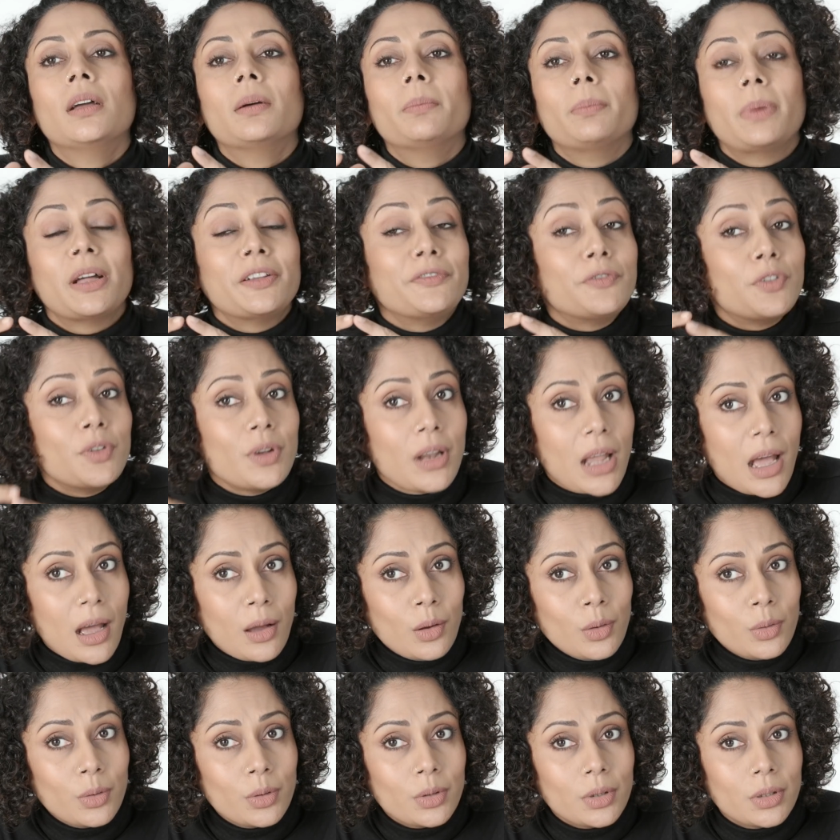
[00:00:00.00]
But for
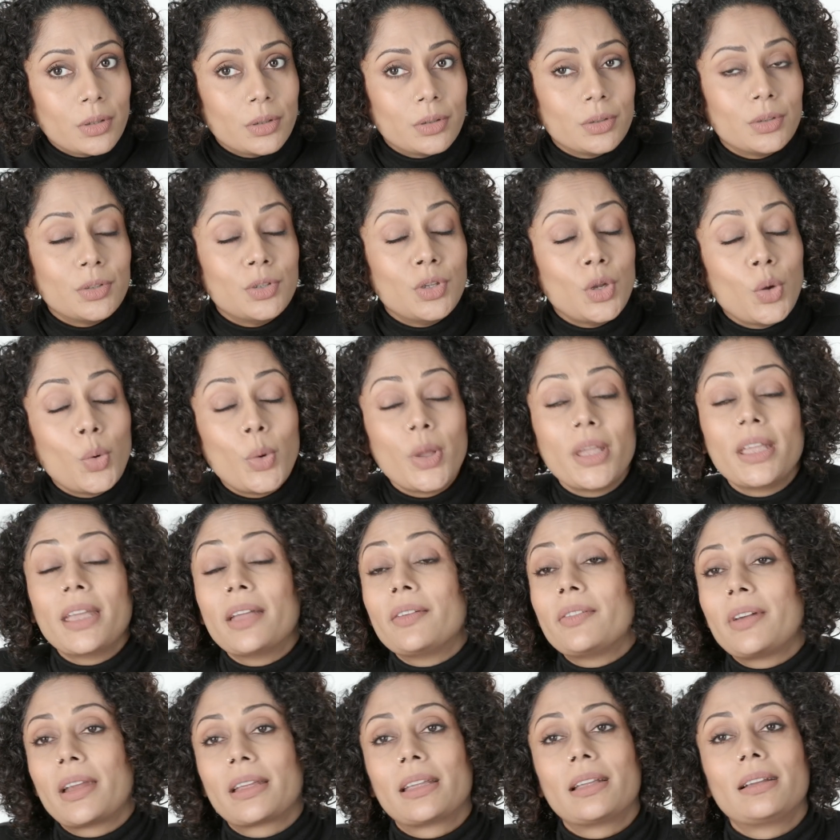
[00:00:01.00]
now, knowing
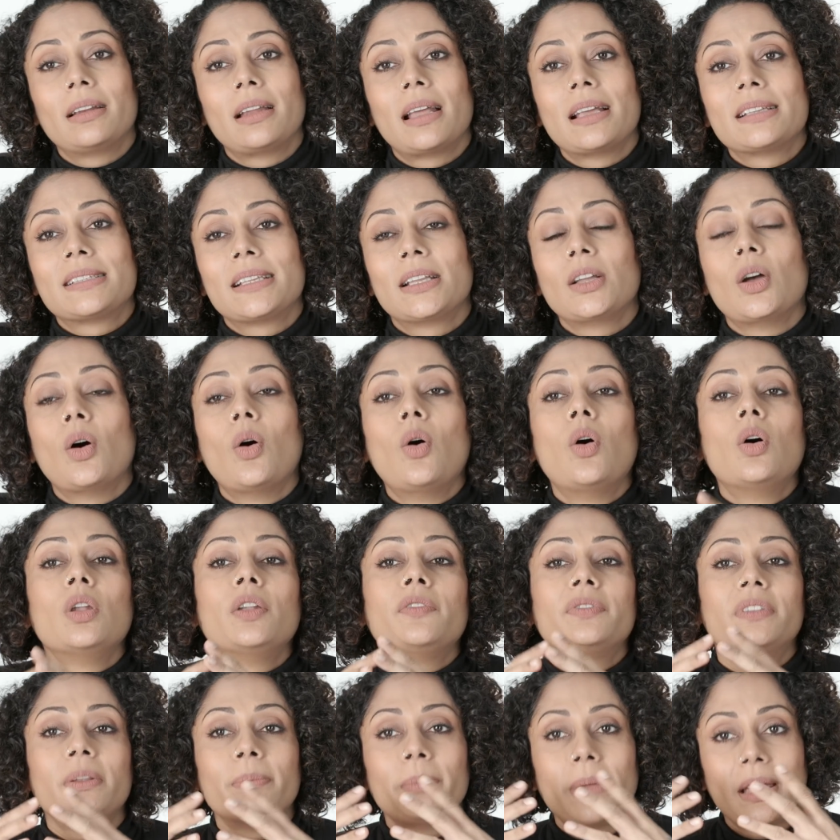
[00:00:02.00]
and recognizing all
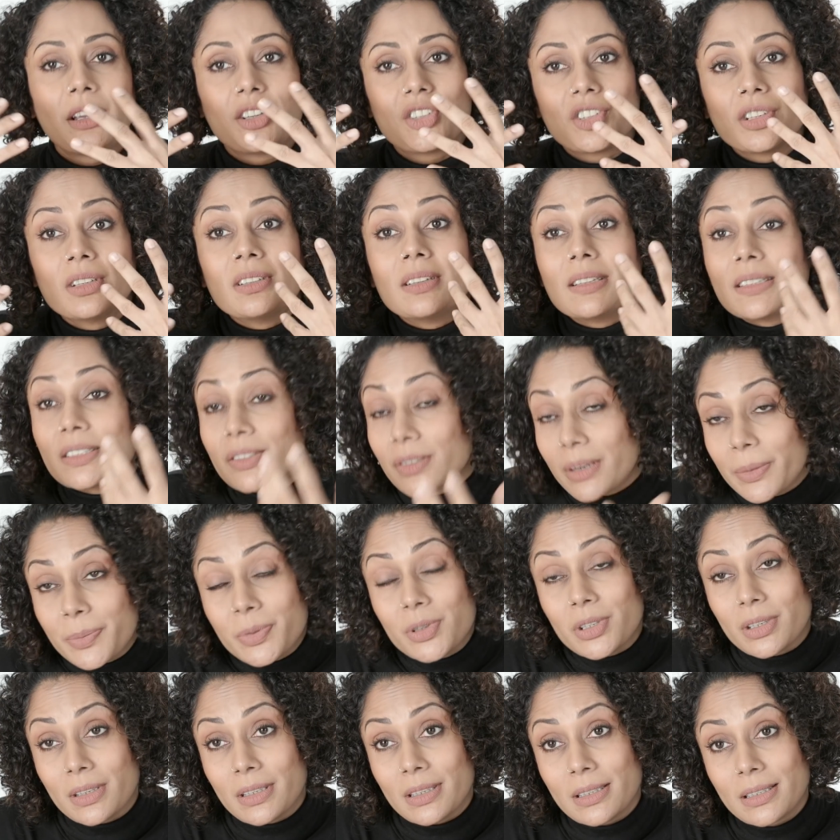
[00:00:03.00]
of the mentioned
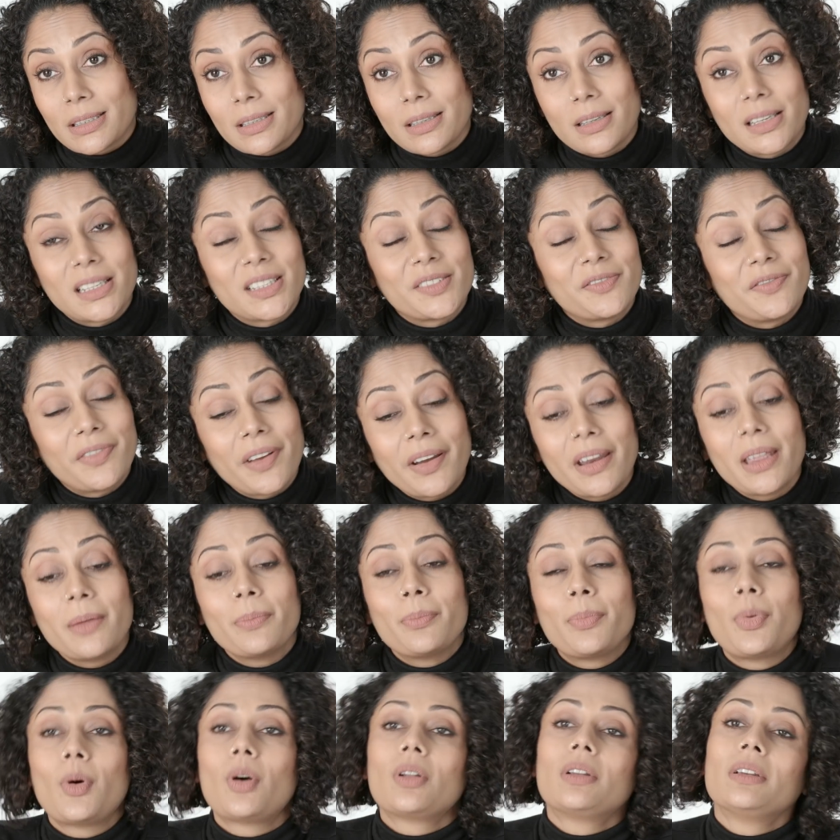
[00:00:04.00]
descriptions is very
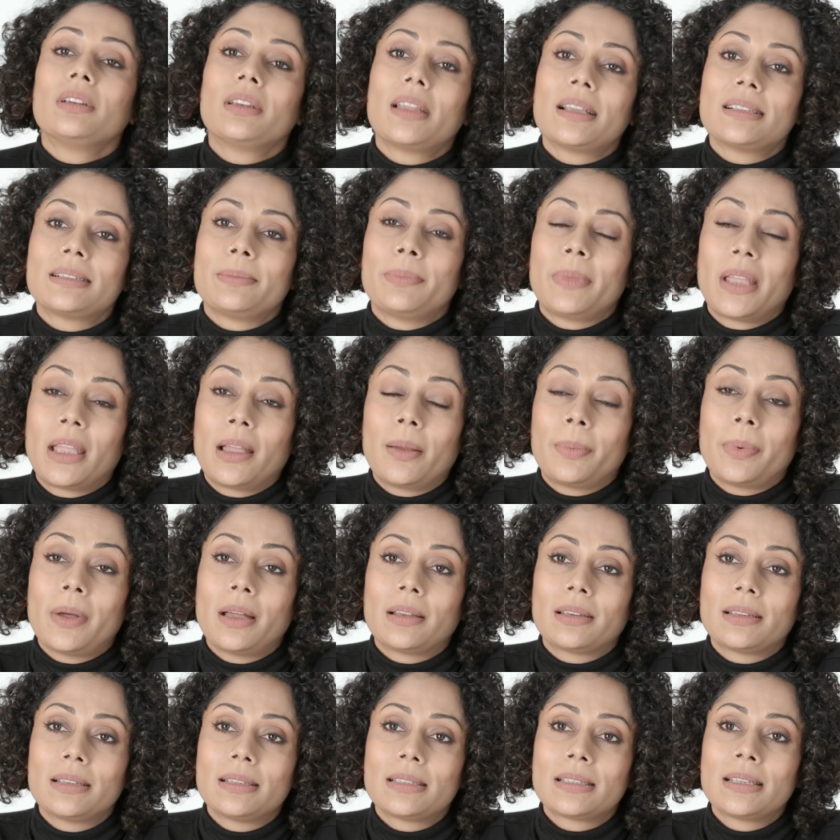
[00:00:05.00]
important as a makeup
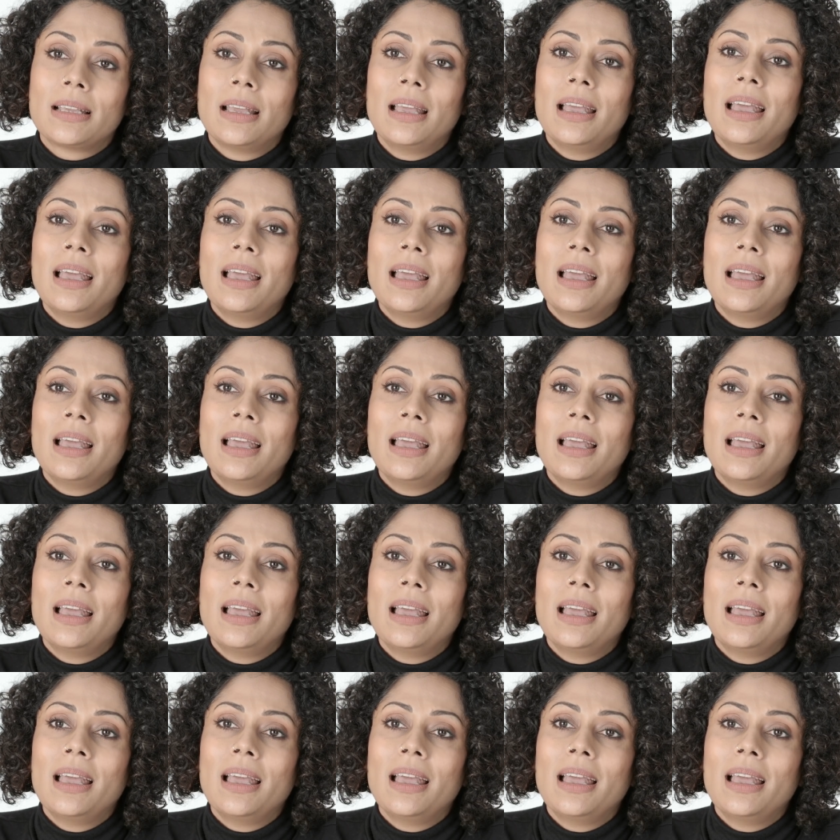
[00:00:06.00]
artist,